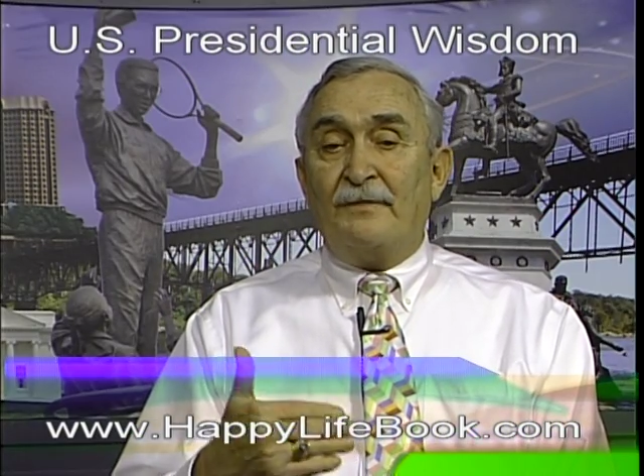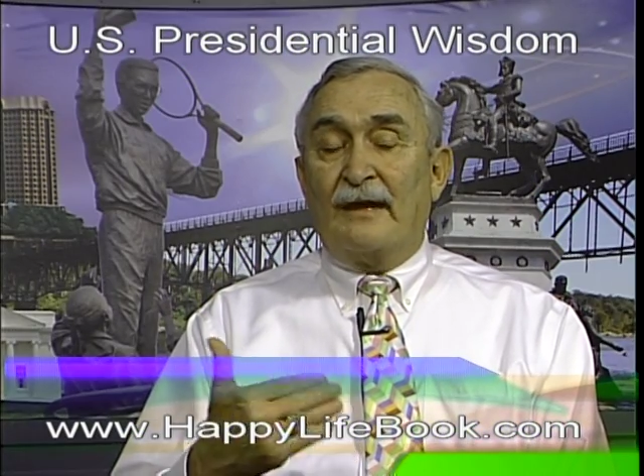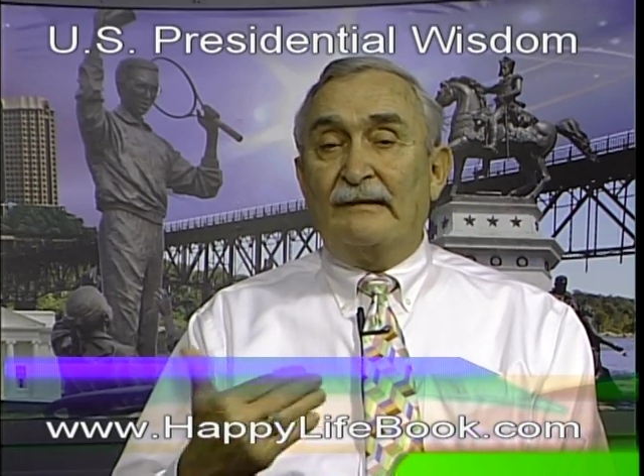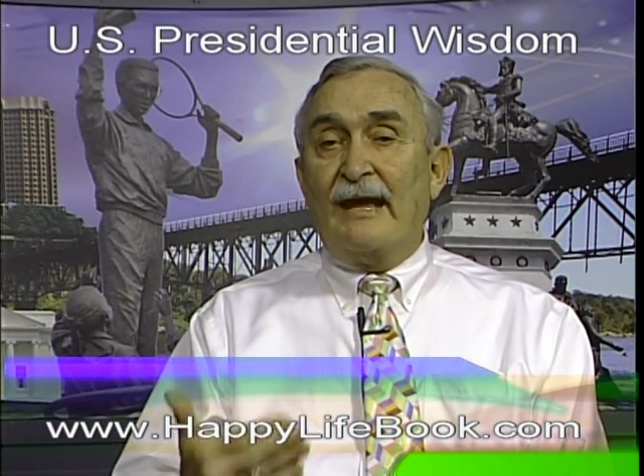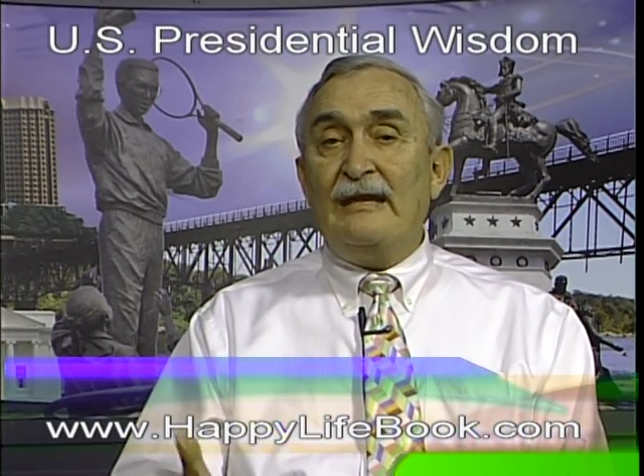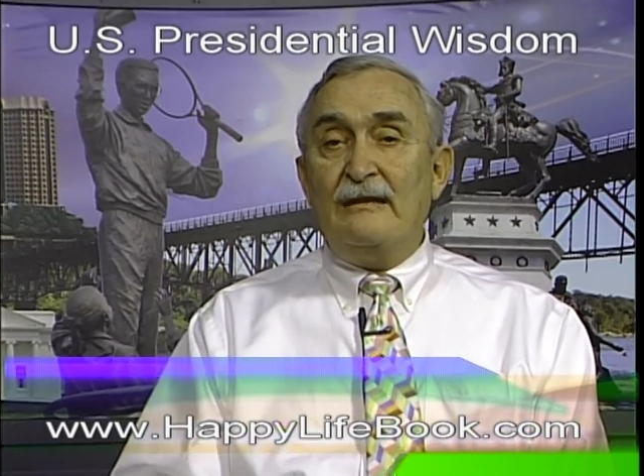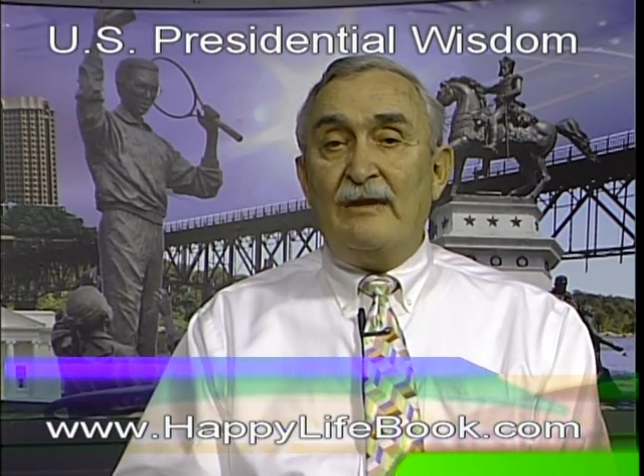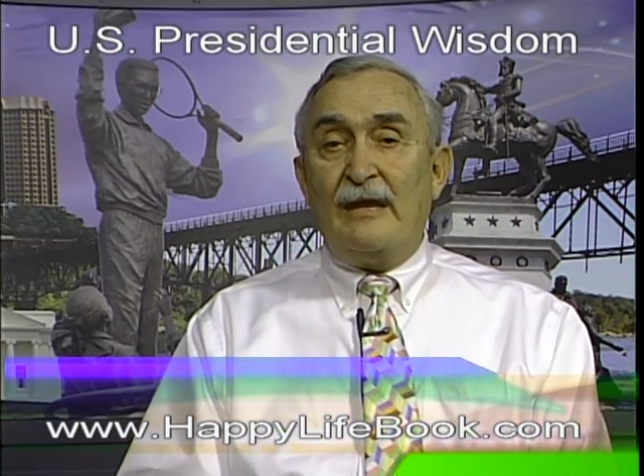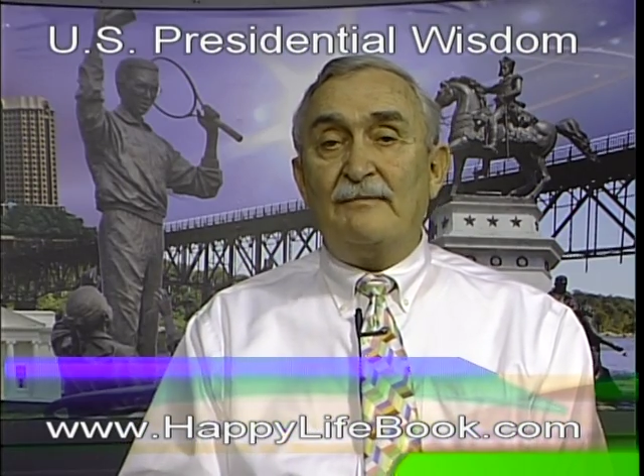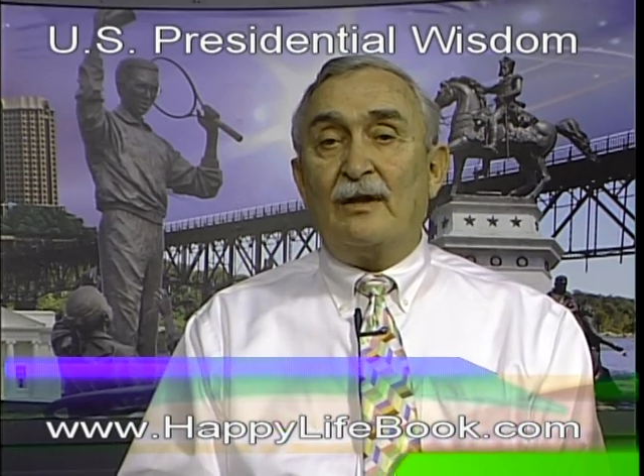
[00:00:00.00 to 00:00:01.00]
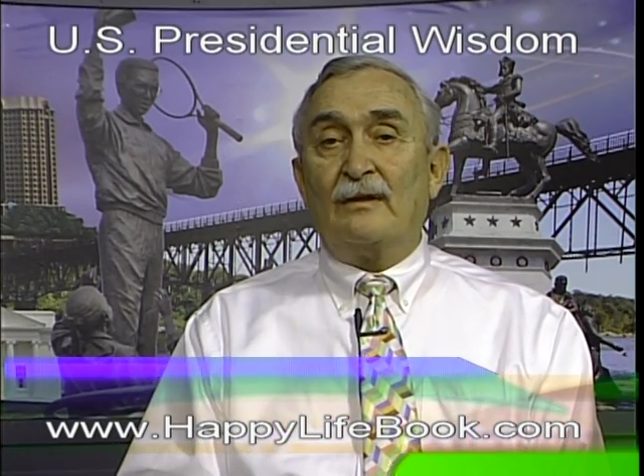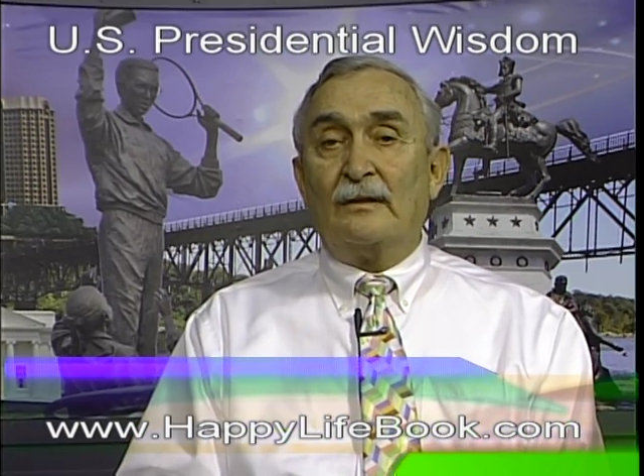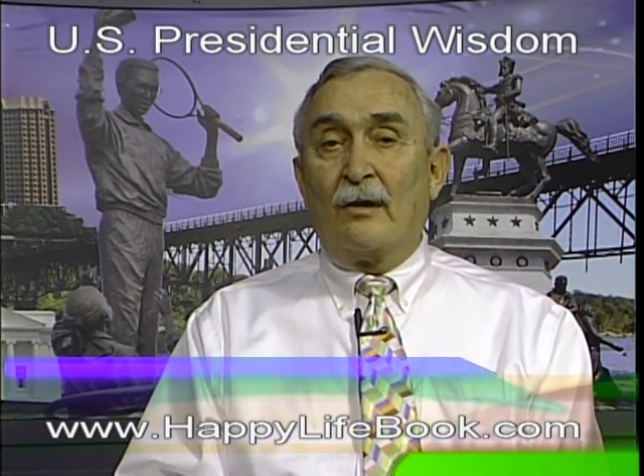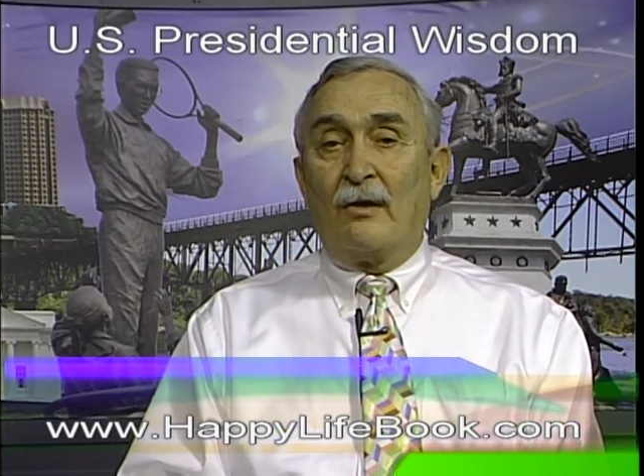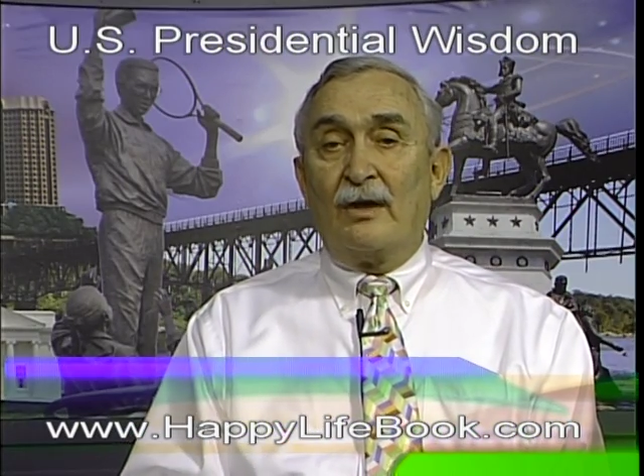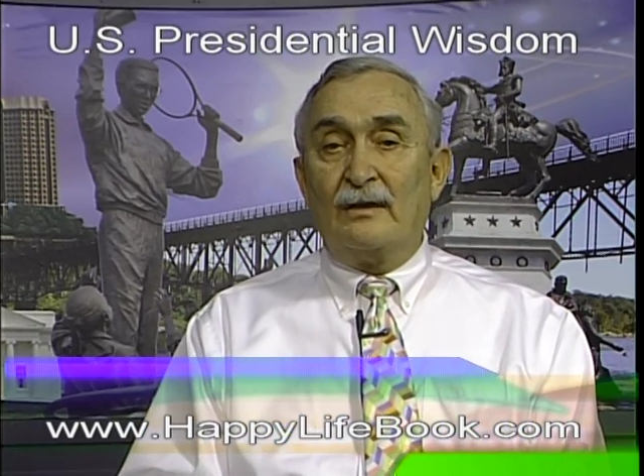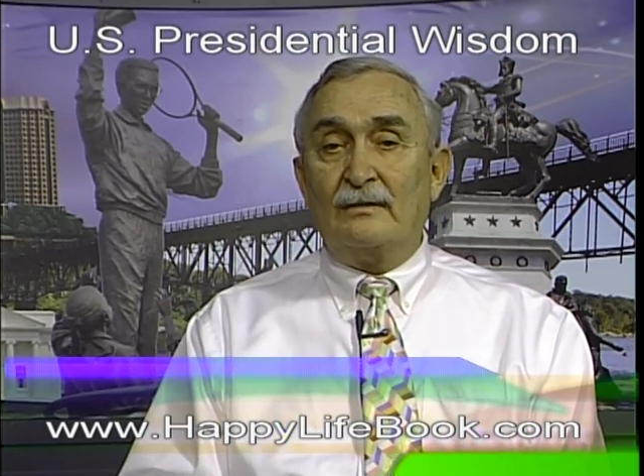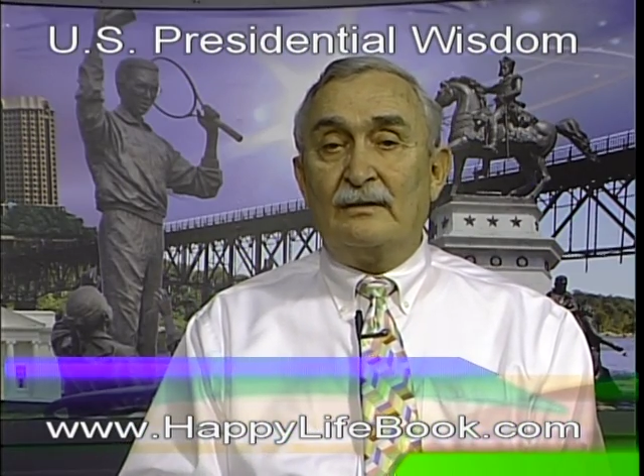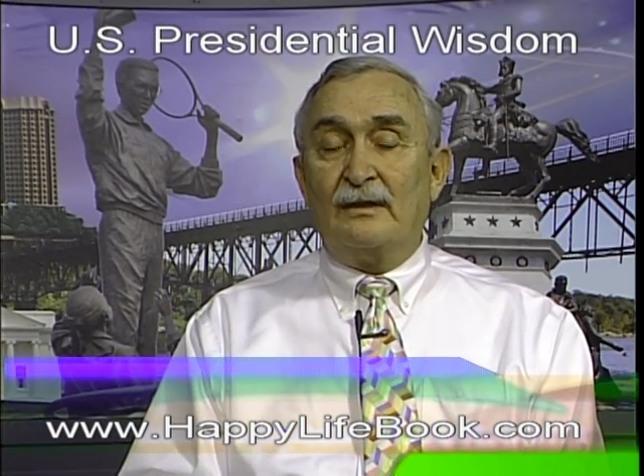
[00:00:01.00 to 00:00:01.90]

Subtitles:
a lady named Laura